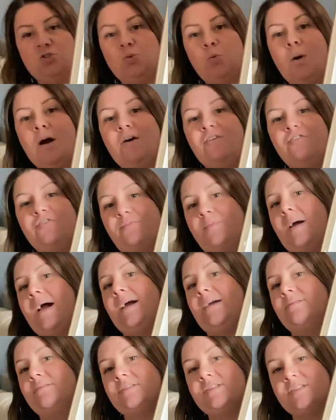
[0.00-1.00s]

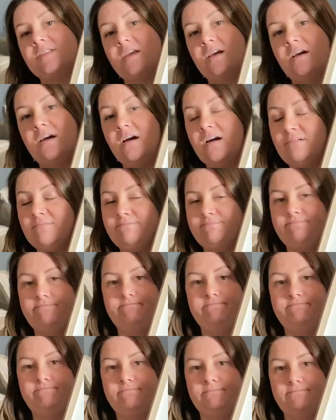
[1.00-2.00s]
£12.
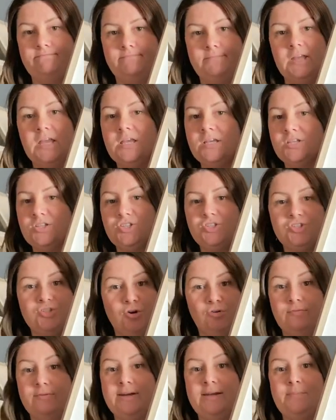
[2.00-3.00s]

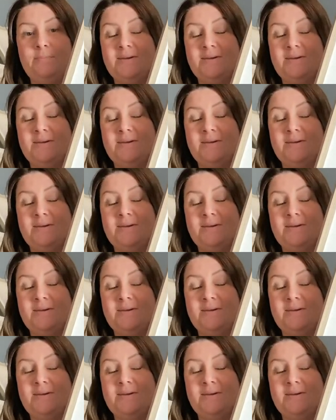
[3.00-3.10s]
Sorry,